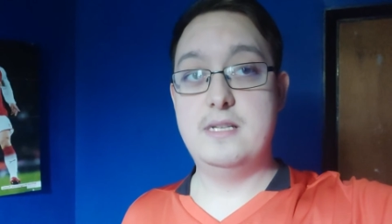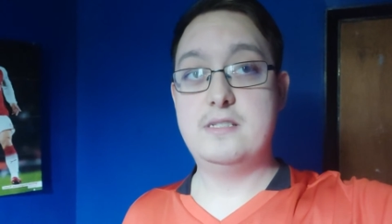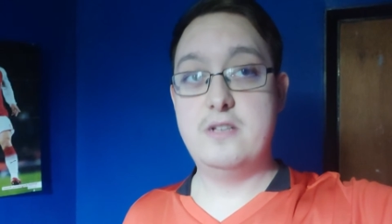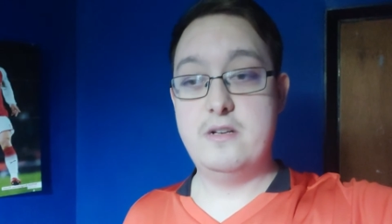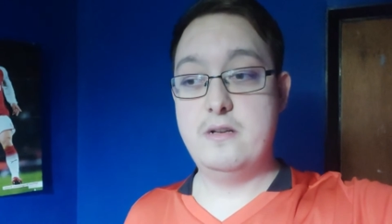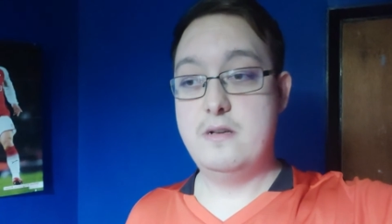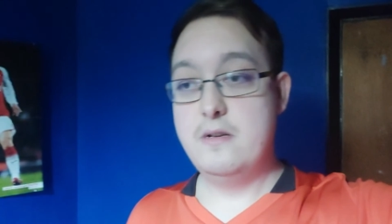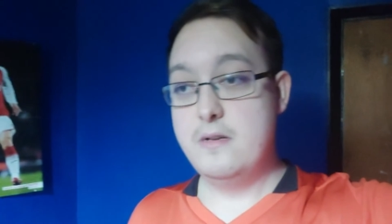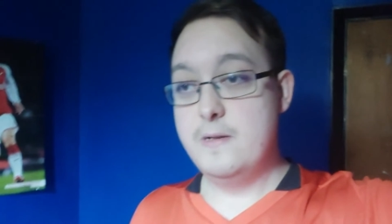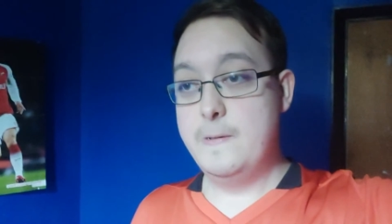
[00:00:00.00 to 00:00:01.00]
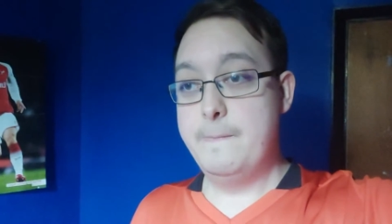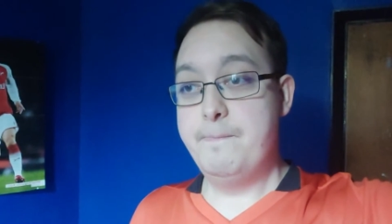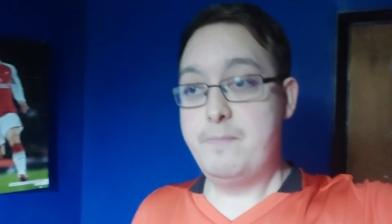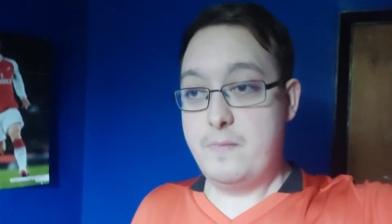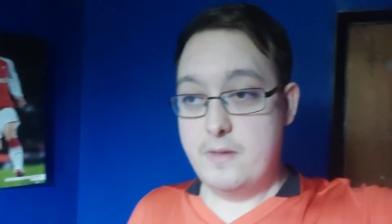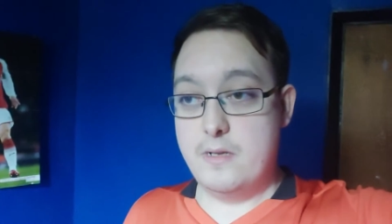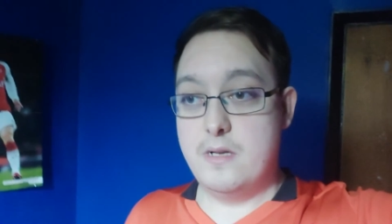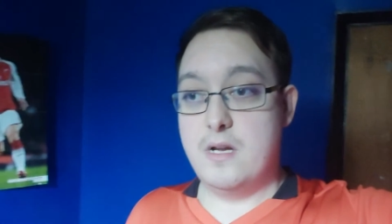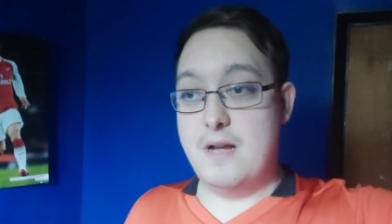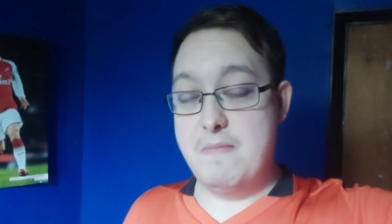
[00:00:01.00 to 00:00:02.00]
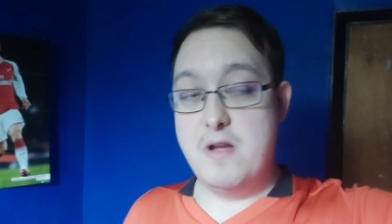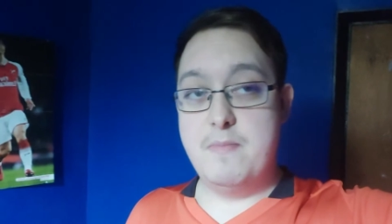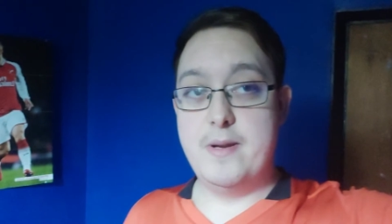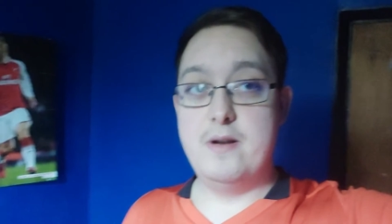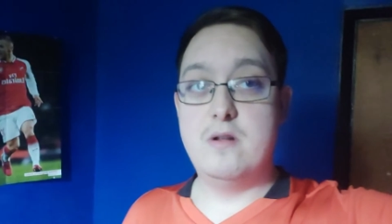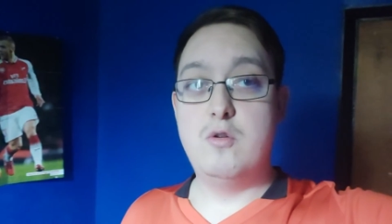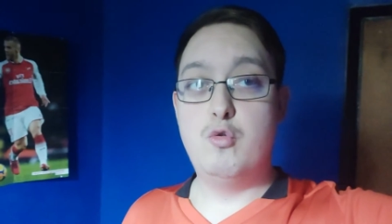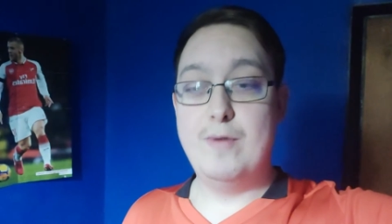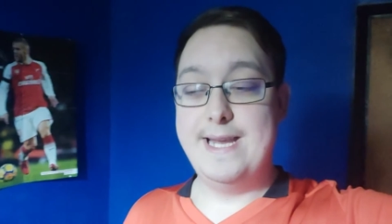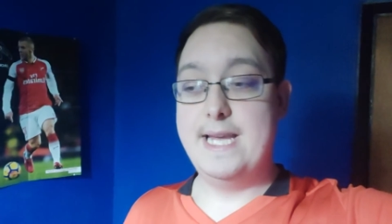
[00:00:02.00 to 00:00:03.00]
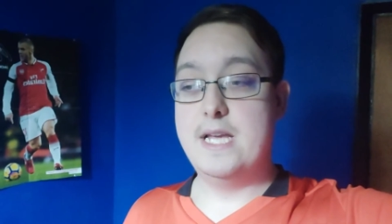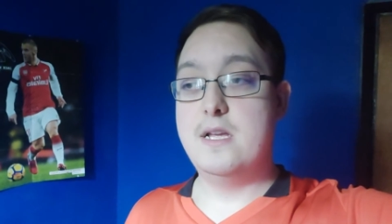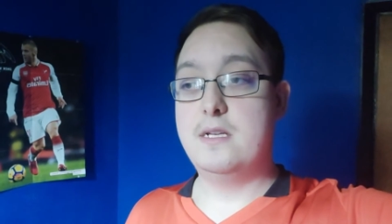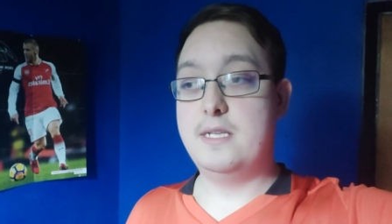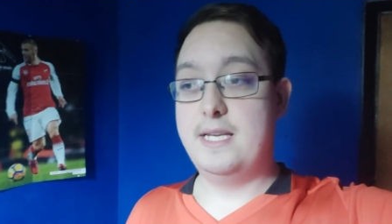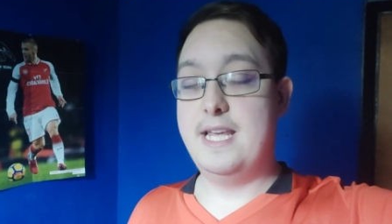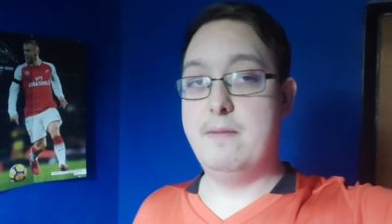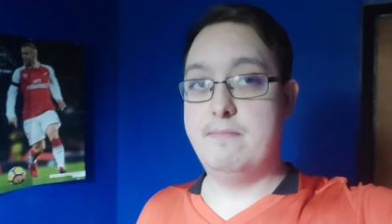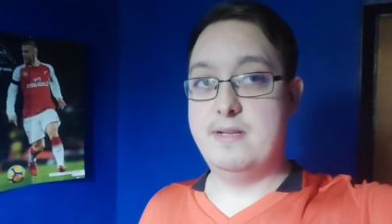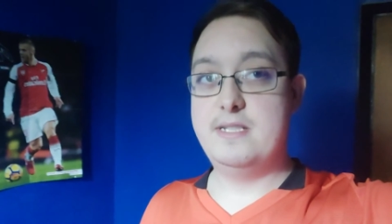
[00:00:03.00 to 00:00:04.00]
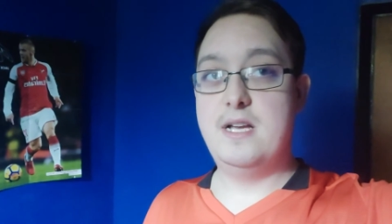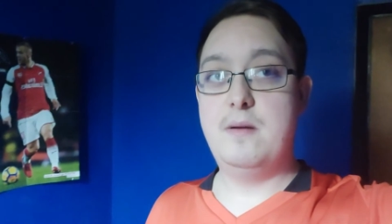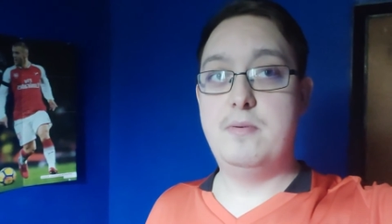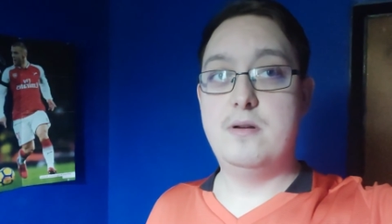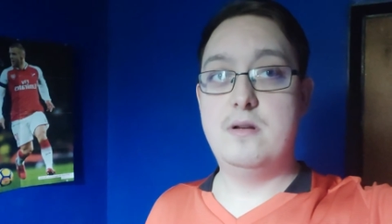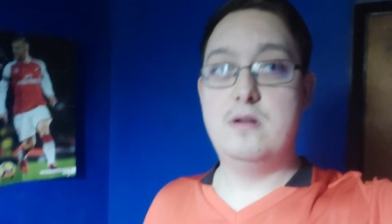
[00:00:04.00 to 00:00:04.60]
That's good. I'm hoping we can keep this up.